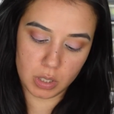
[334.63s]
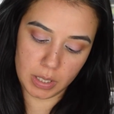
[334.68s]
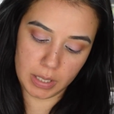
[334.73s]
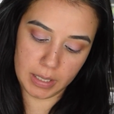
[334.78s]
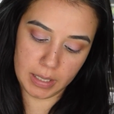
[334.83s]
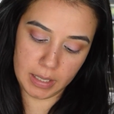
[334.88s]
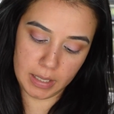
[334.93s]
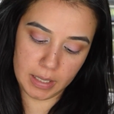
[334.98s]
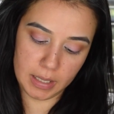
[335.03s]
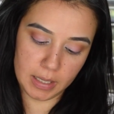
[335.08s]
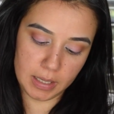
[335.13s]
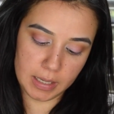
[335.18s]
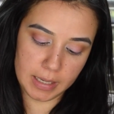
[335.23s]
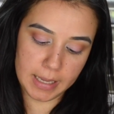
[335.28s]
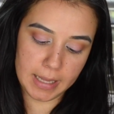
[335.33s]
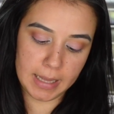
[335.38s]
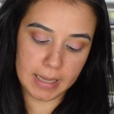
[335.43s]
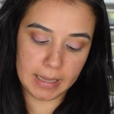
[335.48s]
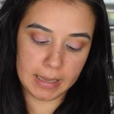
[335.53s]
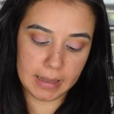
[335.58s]
in
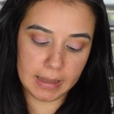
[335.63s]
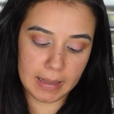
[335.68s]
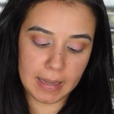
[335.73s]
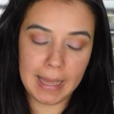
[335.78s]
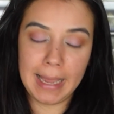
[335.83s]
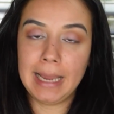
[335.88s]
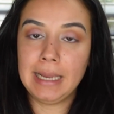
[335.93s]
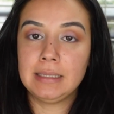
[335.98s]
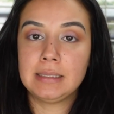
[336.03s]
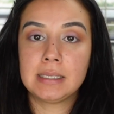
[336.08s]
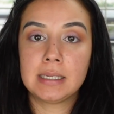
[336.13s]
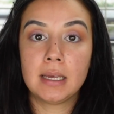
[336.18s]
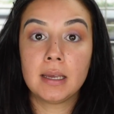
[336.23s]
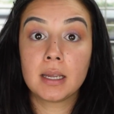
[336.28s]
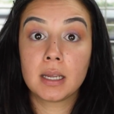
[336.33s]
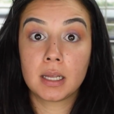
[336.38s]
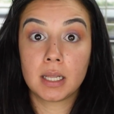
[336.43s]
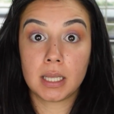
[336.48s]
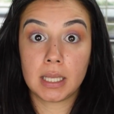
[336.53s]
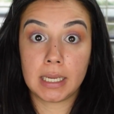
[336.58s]
light
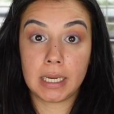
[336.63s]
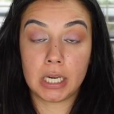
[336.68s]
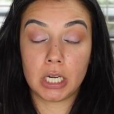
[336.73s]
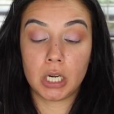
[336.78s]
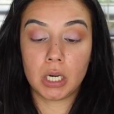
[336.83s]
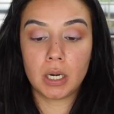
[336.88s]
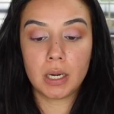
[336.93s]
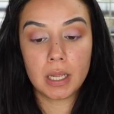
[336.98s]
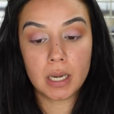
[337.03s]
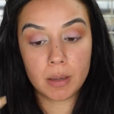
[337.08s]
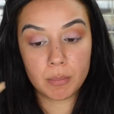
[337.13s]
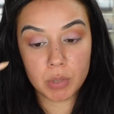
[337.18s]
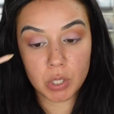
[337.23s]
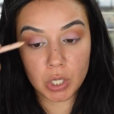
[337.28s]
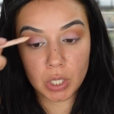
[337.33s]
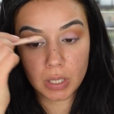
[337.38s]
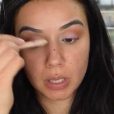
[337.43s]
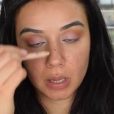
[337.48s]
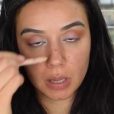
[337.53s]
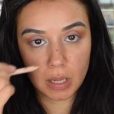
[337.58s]
clear, and I'm
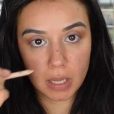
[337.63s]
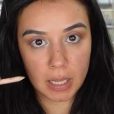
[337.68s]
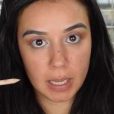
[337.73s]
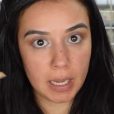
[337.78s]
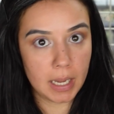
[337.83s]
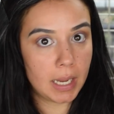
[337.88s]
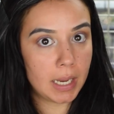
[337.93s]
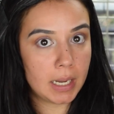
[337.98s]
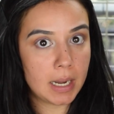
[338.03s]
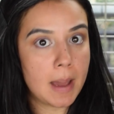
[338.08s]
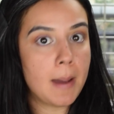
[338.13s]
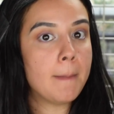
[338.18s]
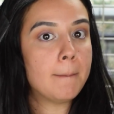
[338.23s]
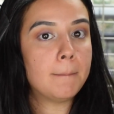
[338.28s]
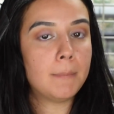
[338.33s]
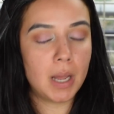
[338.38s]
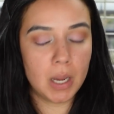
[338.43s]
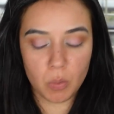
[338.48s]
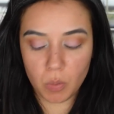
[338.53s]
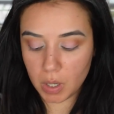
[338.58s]
gonna line
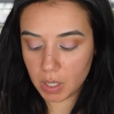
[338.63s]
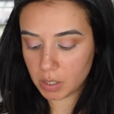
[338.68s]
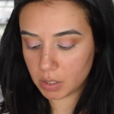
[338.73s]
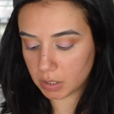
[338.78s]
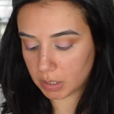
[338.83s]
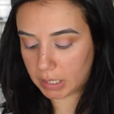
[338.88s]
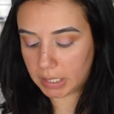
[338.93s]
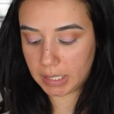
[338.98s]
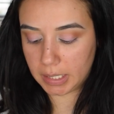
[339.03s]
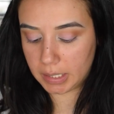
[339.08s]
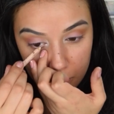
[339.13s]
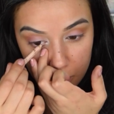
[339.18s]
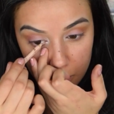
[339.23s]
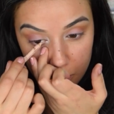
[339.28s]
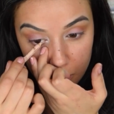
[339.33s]
my waterline.